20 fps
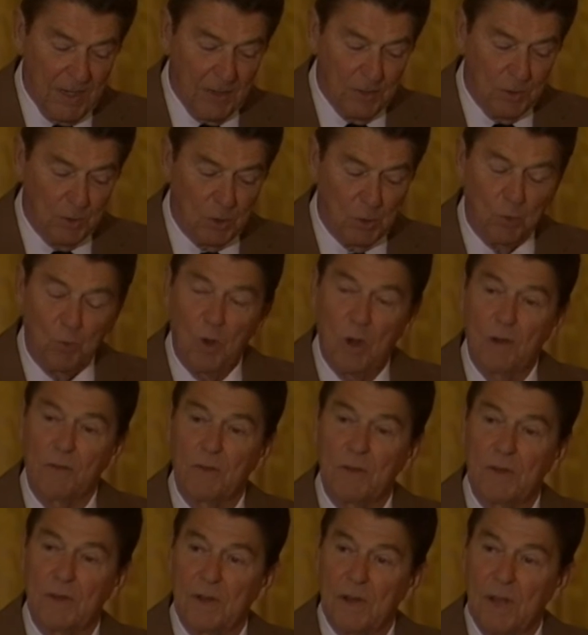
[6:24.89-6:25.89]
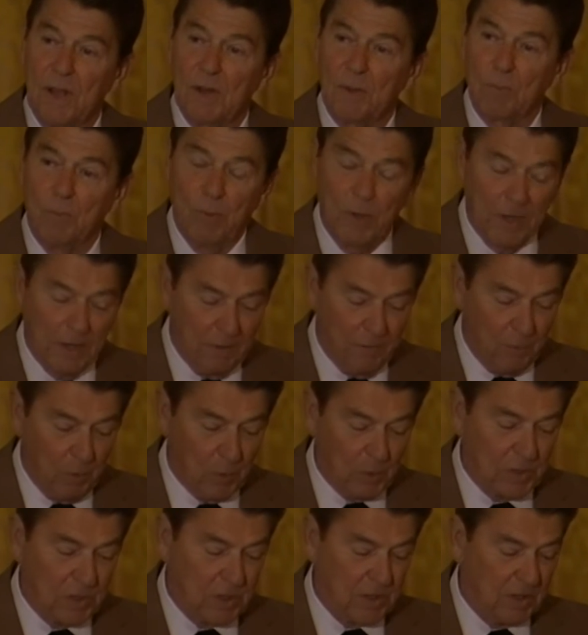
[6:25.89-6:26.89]
who too often bring
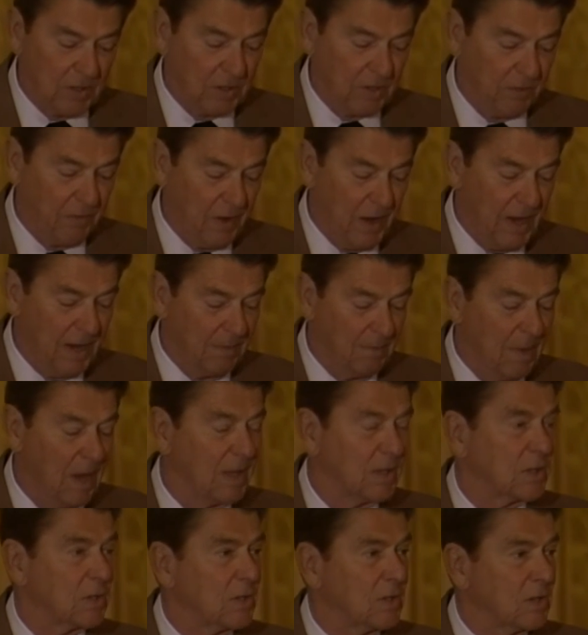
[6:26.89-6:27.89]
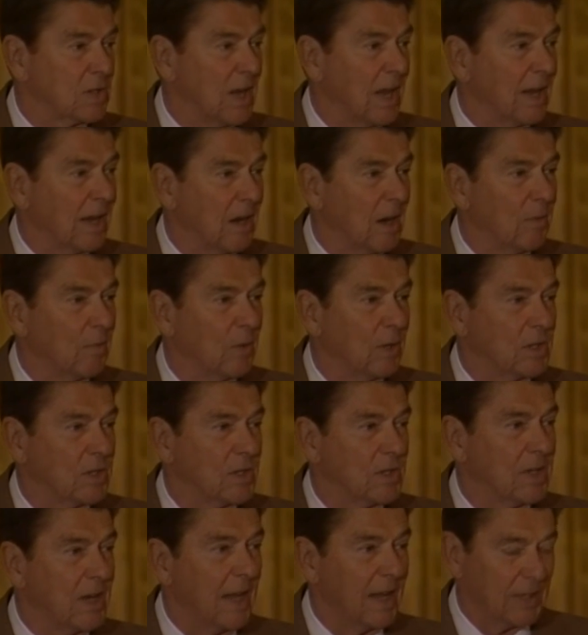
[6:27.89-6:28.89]
forth stultifying monsters like our
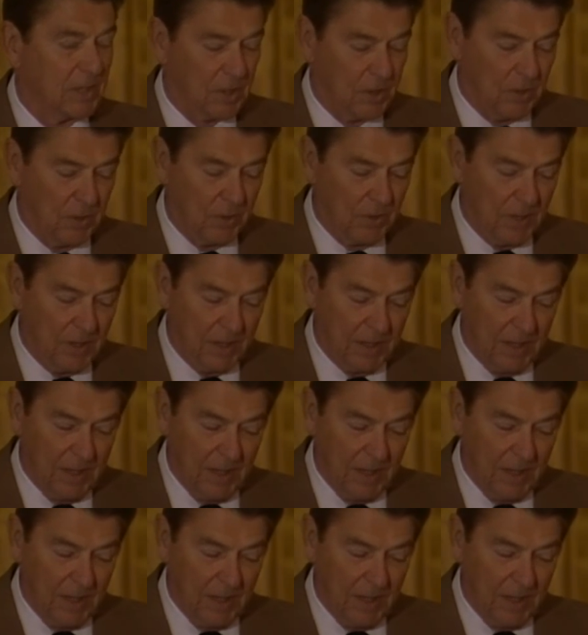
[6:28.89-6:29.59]
present tax code.